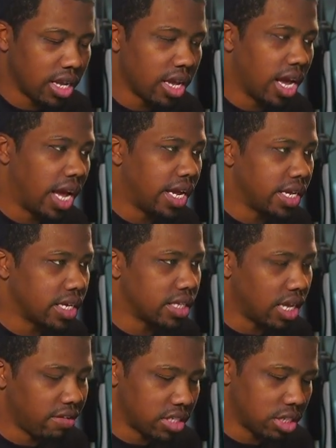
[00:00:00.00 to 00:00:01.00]
I ain't get
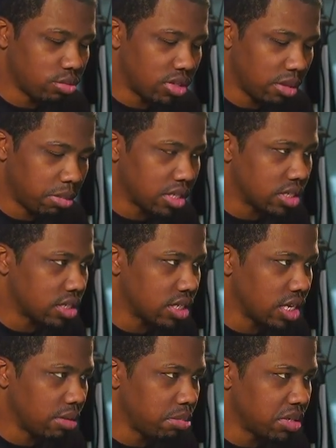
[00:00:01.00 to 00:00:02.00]
that too deep into it
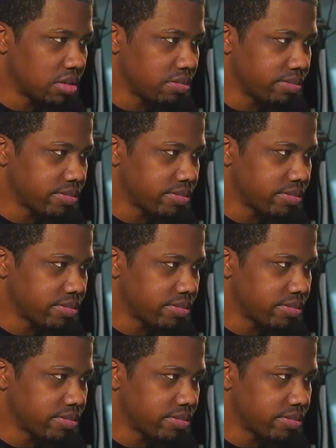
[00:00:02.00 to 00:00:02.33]
yet, but